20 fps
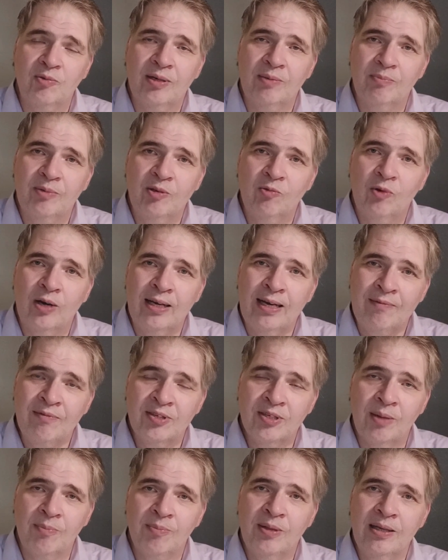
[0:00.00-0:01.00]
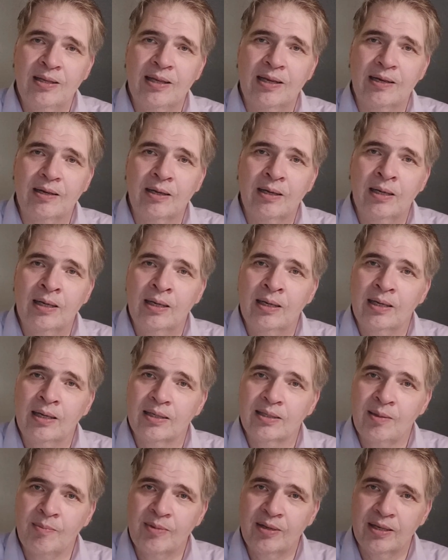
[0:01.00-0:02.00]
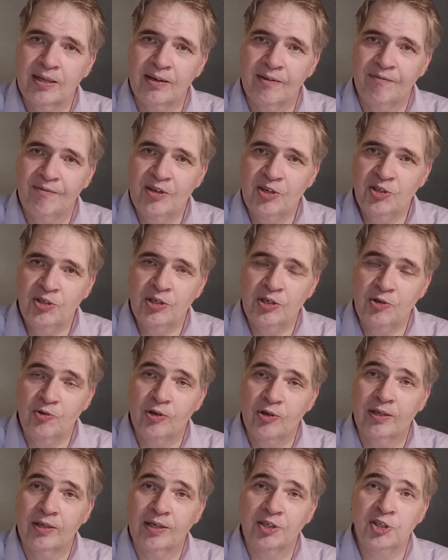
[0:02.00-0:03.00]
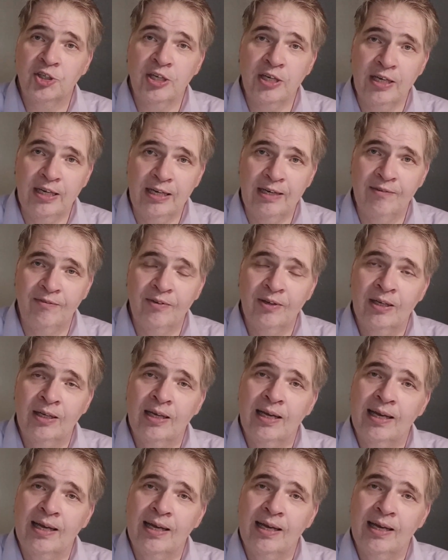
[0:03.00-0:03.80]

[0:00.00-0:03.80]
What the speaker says: You want to have something in a vision you can achieve.